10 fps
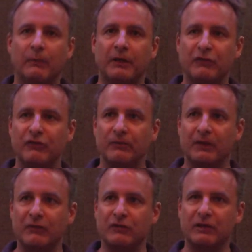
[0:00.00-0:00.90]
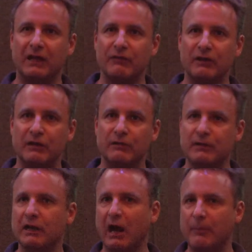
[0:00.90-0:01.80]
That's a kind of a neat,
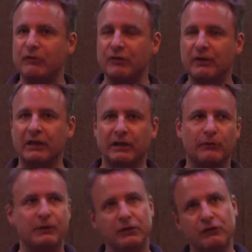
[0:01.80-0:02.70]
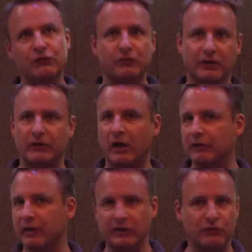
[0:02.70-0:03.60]
unique opportunity. Could we use like
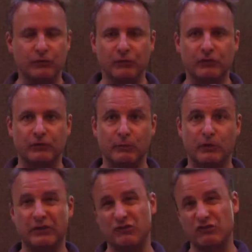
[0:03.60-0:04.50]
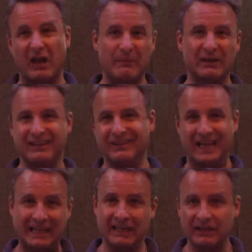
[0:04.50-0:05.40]
online tools for more than shopping and
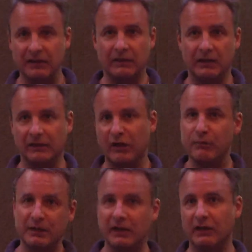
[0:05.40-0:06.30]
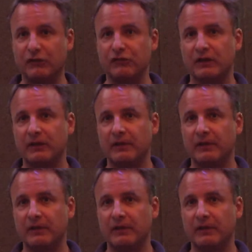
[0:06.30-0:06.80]
dating? That would be nice.